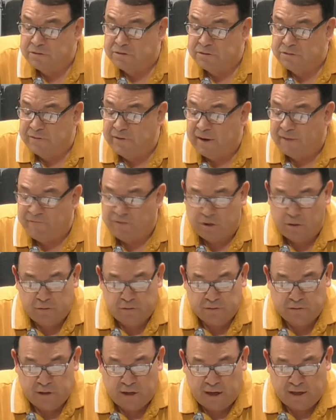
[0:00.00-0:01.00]
Uh, ver,
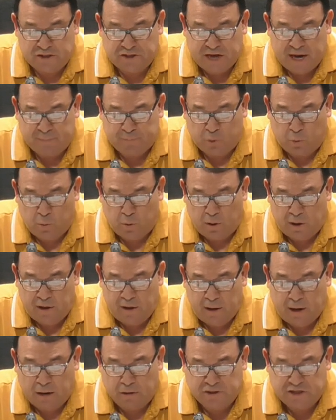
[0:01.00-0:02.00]
uh, chapter one
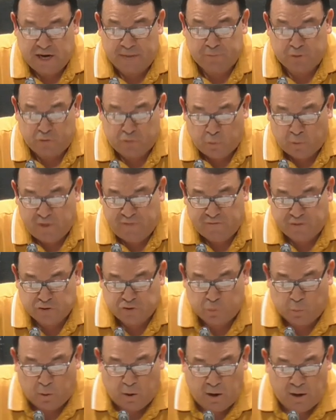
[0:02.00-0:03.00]
or chapter twenty, verse
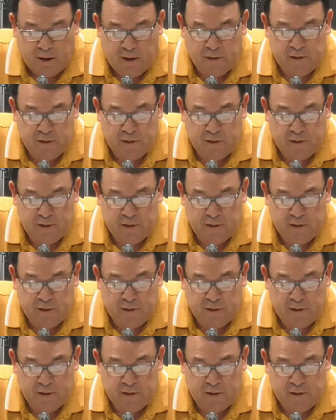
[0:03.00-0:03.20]
one.